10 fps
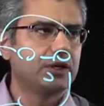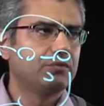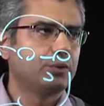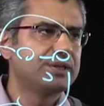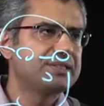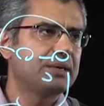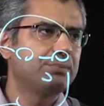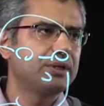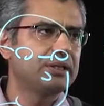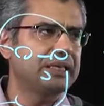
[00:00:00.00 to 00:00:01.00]
For
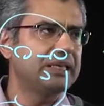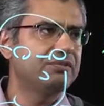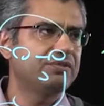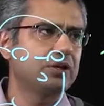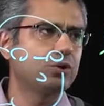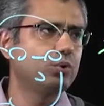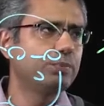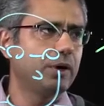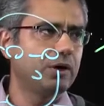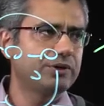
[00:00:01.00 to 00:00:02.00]
example, if the
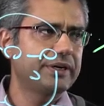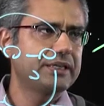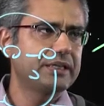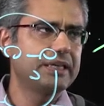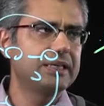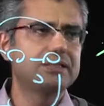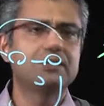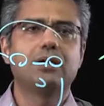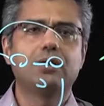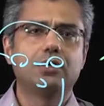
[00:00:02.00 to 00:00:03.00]
coupon rate is